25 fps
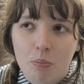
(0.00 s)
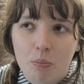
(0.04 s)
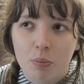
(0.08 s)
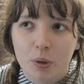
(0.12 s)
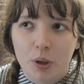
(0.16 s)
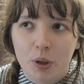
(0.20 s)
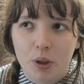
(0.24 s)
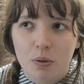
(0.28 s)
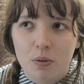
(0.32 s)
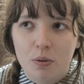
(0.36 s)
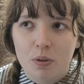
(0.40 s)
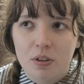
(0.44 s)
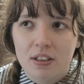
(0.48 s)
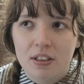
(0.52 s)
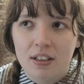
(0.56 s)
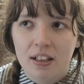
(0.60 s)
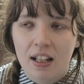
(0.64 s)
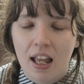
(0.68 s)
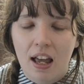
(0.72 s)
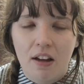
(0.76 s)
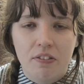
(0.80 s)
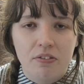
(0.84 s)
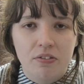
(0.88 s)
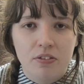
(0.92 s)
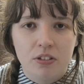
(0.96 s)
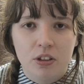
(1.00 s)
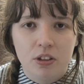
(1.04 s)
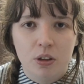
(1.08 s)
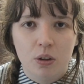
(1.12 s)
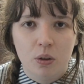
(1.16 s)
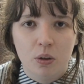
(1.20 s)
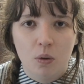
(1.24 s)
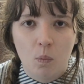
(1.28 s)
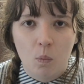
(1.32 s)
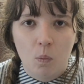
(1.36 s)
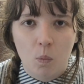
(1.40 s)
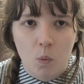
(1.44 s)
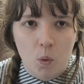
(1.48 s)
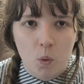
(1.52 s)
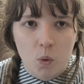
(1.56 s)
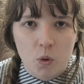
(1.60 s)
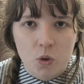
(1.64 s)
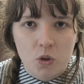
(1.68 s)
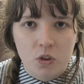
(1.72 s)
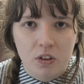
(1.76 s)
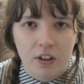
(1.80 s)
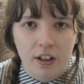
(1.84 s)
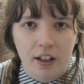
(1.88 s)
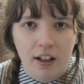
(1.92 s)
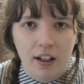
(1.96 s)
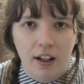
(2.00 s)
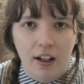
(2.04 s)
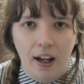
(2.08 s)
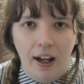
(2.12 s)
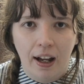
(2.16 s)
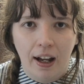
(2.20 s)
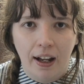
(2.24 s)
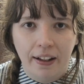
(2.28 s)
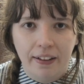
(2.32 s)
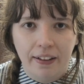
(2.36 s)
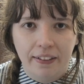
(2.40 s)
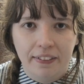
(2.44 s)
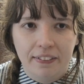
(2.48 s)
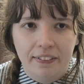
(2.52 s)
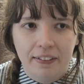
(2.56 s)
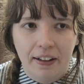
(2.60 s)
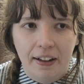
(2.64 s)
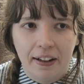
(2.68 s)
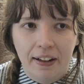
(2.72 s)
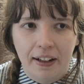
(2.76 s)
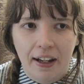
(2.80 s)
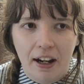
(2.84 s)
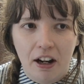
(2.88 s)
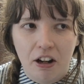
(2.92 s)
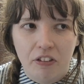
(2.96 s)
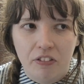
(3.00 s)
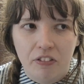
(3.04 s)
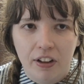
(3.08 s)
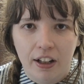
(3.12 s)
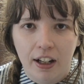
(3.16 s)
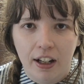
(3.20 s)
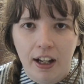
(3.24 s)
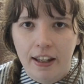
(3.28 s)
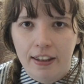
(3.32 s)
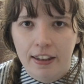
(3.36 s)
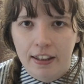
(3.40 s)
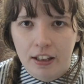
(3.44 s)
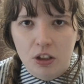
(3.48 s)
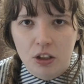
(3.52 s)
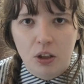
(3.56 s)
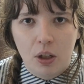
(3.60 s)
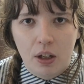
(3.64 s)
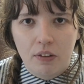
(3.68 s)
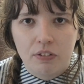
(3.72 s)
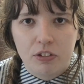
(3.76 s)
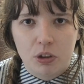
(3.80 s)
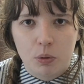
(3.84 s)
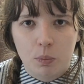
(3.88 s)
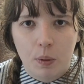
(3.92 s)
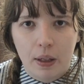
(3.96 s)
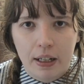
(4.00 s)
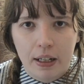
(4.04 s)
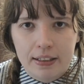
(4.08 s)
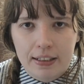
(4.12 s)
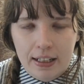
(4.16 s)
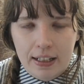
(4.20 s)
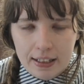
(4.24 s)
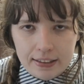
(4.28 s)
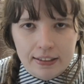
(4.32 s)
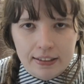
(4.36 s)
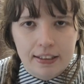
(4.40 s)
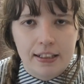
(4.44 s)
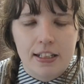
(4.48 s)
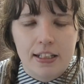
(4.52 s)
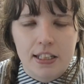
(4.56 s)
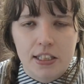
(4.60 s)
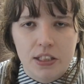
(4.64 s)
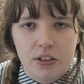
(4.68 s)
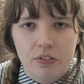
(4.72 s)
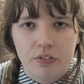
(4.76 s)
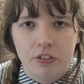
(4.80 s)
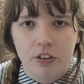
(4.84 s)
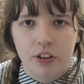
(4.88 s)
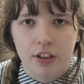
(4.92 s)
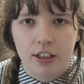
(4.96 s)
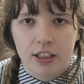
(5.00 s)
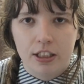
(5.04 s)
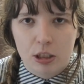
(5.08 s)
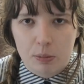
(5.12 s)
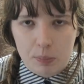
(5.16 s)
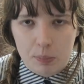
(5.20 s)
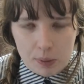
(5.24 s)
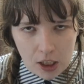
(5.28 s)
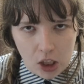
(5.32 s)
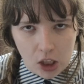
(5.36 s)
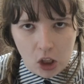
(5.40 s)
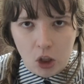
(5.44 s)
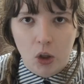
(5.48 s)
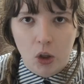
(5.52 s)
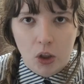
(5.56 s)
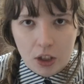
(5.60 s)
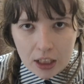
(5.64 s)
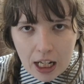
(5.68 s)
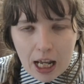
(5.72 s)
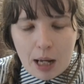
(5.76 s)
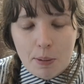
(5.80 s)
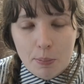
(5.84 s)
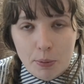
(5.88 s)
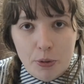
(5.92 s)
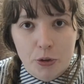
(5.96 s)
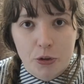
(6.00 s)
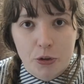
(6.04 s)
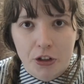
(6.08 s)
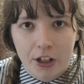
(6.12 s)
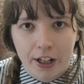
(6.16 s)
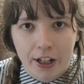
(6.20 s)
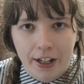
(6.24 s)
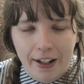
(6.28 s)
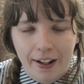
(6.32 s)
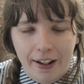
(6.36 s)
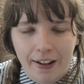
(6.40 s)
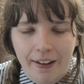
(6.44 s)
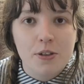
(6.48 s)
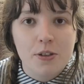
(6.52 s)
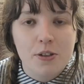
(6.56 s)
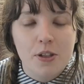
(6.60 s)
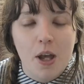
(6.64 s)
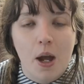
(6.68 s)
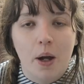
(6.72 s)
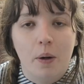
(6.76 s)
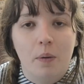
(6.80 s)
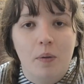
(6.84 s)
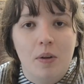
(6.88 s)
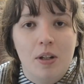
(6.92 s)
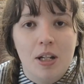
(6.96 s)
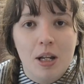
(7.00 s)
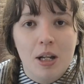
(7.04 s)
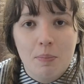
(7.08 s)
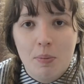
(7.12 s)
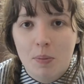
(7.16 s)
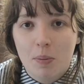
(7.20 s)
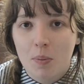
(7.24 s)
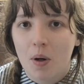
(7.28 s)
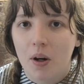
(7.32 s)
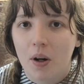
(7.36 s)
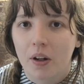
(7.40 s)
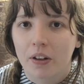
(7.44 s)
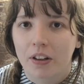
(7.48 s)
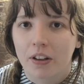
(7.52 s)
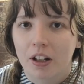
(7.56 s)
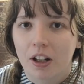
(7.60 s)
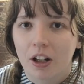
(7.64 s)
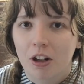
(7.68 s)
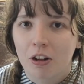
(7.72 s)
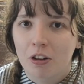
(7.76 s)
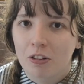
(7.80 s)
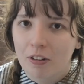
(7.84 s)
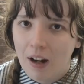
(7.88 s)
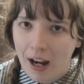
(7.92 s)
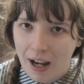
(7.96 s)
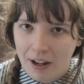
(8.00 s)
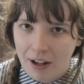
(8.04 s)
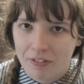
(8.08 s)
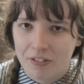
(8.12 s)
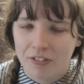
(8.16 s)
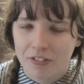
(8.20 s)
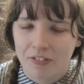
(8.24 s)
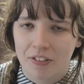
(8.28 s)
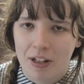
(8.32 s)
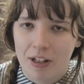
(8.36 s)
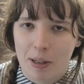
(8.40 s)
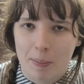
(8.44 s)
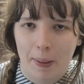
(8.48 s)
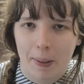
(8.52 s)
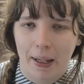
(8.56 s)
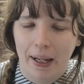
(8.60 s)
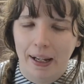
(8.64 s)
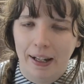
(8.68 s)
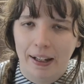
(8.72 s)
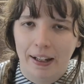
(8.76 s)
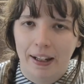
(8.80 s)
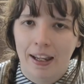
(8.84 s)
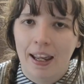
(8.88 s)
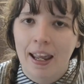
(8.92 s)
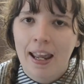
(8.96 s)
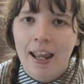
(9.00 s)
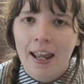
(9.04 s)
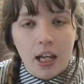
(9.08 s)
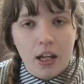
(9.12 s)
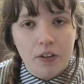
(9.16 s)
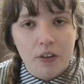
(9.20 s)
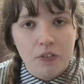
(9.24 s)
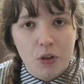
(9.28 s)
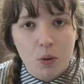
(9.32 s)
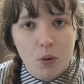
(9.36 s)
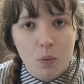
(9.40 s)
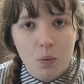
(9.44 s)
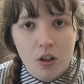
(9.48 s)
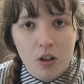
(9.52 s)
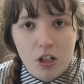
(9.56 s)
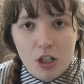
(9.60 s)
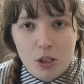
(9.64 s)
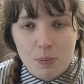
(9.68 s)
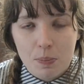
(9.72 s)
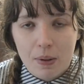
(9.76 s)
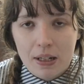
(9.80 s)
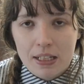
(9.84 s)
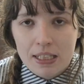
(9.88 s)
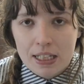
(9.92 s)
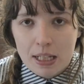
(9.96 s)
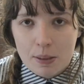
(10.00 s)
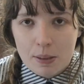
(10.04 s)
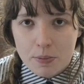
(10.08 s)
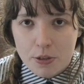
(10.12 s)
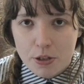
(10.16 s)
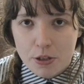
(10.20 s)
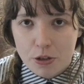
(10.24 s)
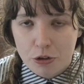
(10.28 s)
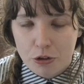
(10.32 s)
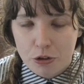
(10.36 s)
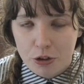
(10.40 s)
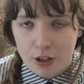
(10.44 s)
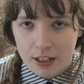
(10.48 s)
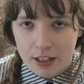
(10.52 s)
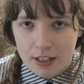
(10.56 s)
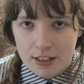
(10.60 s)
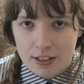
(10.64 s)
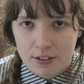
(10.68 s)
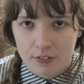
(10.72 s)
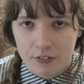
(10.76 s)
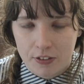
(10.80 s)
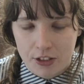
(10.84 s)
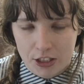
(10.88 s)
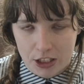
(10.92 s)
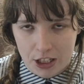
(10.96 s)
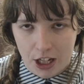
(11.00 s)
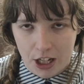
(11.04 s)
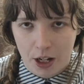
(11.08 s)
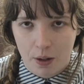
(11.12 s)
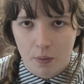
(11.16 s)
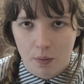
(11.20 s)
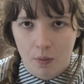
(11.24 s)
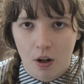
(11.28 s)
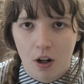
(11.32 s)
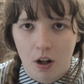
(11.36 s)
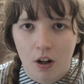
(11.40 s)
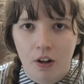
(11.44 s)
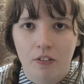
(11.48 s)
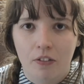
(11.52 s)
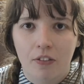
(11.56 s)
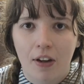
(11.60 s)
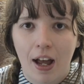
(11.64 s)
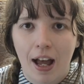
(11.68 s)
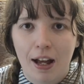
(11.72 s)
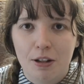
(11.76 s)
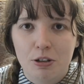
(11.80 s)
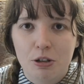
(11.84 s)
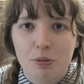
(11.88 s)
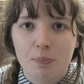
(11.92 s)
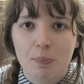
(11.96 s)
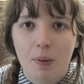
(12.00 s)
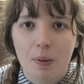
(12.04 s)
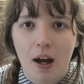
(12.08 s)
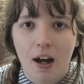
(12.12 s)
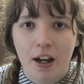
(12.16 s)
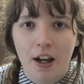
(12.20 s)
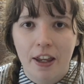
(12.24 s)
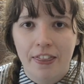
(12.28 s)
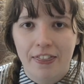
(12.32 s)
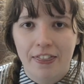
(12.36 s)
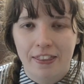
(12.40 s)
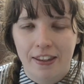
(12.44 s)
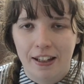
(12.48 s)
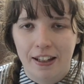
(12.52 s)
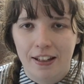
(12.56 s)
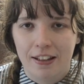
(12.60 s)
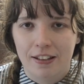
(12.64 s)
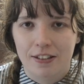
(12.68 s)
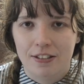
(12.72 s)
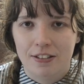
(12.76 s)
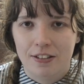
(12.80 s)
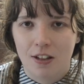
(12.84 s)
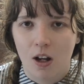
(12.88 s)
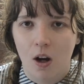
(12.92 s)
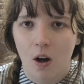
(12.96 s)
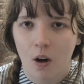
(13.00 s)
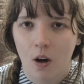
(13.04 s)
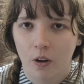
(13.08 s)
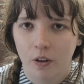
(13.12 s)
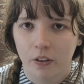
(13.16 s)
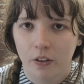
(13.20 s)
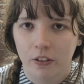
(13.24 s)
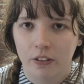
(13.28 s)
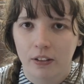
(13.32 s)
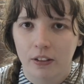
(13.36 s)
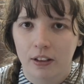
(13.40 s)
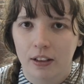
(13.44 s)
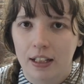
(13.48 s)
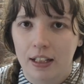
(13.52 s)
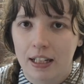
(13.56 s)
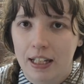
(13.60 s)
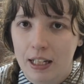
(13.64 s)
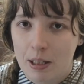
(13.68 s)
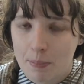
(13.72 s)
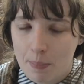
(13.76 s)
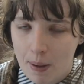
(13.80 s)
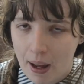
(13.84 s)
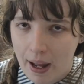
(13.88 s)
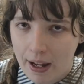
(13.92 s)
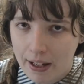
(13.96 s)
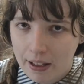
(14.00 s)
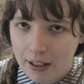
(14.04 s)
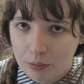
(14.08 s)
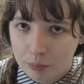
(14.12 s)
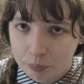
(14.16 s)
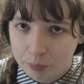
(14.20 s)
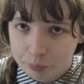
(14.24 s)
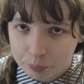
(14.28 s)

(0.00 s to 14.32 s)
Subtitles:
but you still have to water it and take care of it, and then you have to wait 10 years for it to be a good apple tree. So, number one, craft flipping. If you watched my tips and tricks video of how to buy things on eBay,